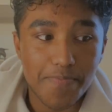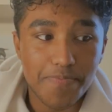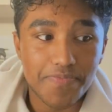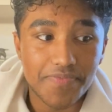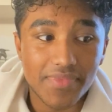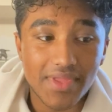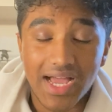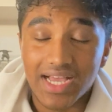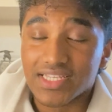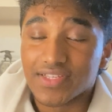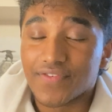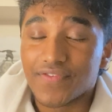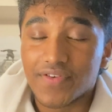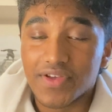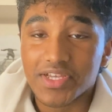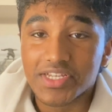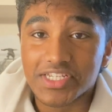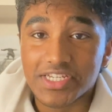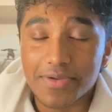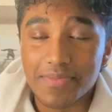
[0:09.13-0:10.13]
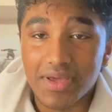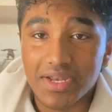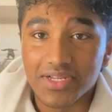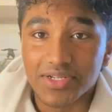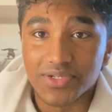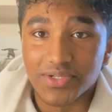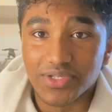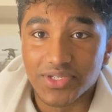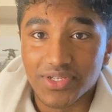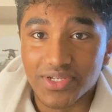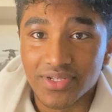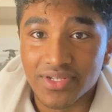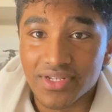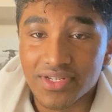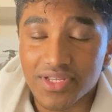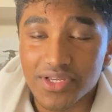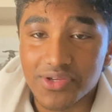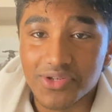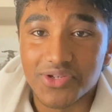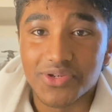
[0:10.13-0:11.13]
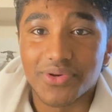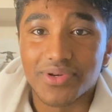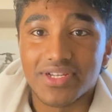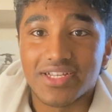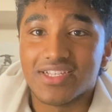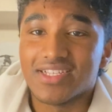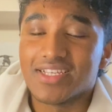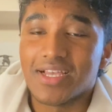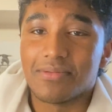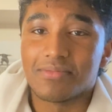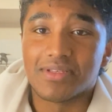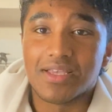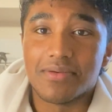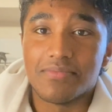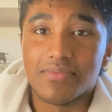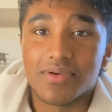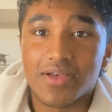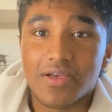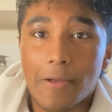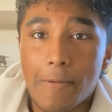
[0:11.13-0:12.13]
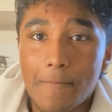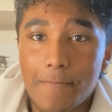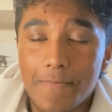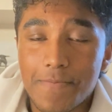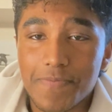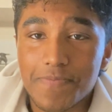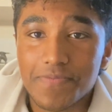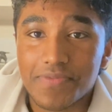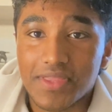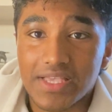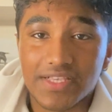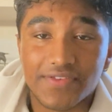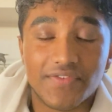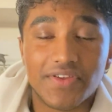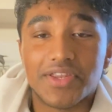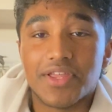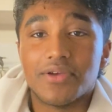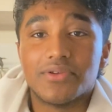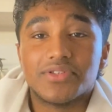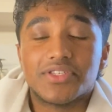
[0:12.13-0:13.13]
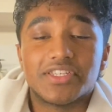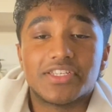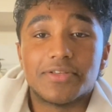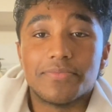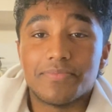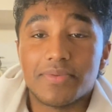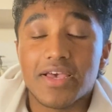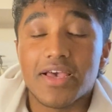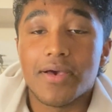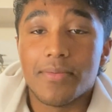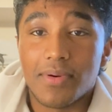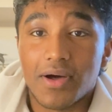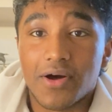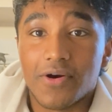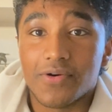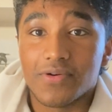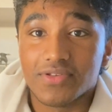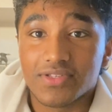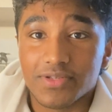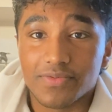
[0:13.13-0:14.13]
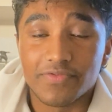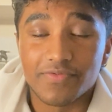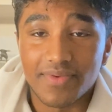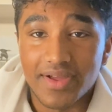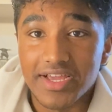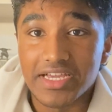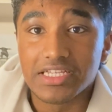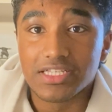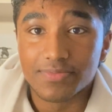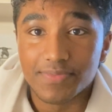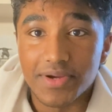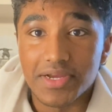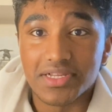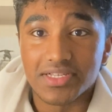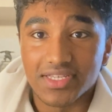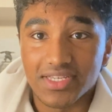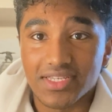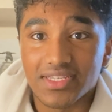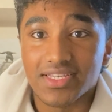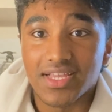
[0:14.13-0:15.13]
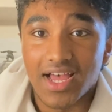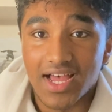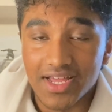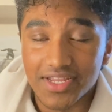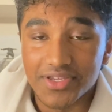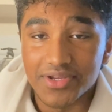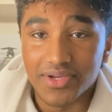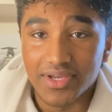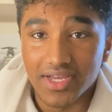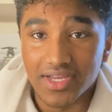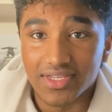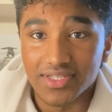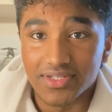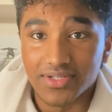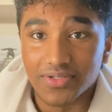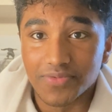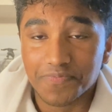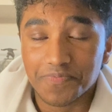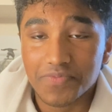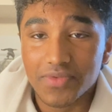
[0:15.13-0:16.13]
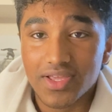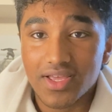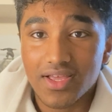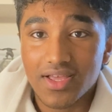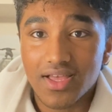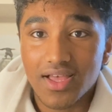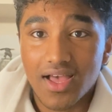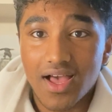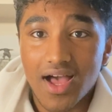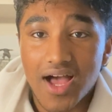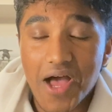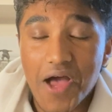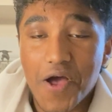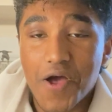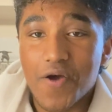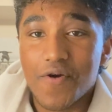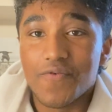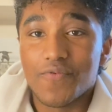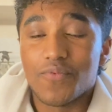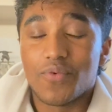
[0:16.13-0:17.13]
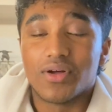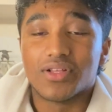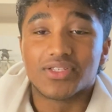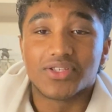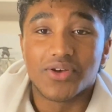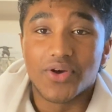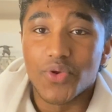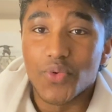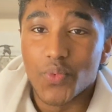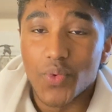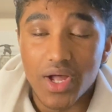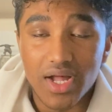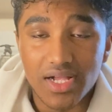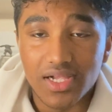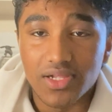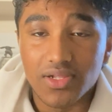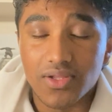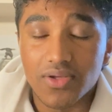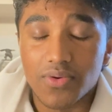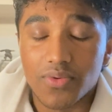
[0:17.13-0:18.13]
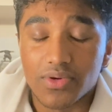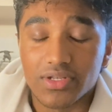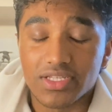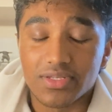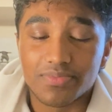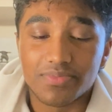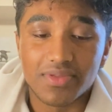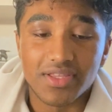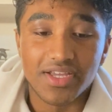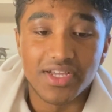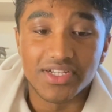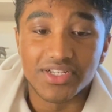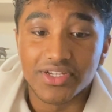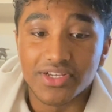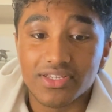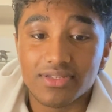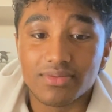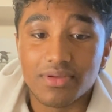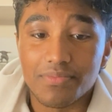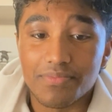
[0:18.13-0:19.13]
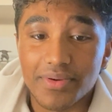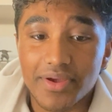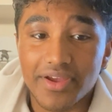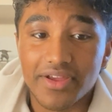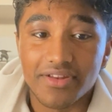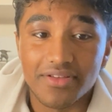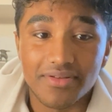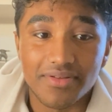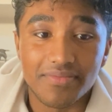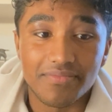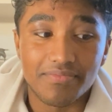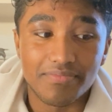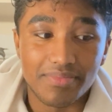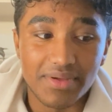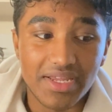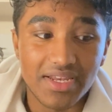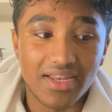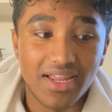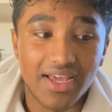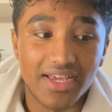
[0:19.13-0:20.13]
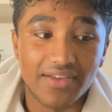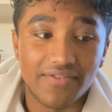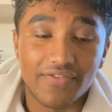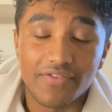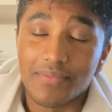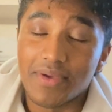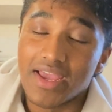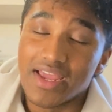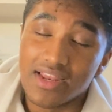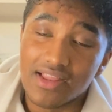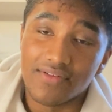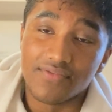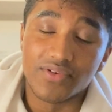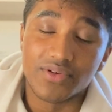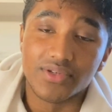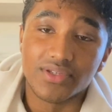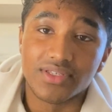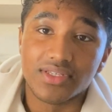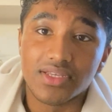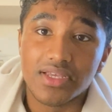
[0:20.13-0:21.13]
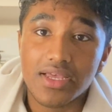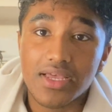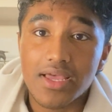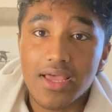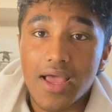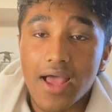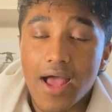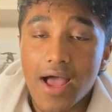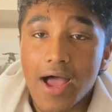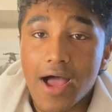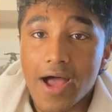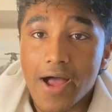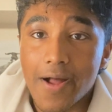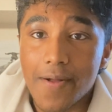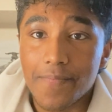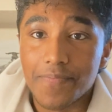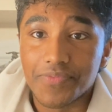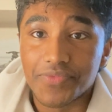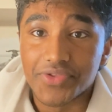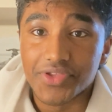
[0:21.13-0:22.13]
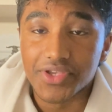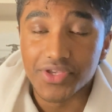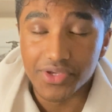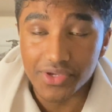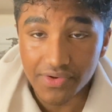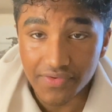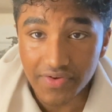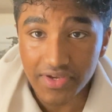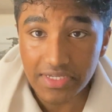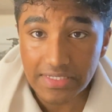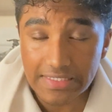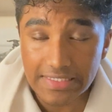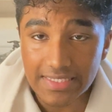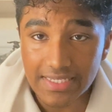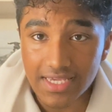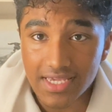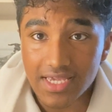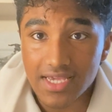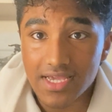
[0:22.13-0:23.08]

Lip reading: As a first year medical student who joined in September, this video is just a bit about some of my experiences at Newcastle. What's gone well, what's the adjustment period been like from A-levels to university,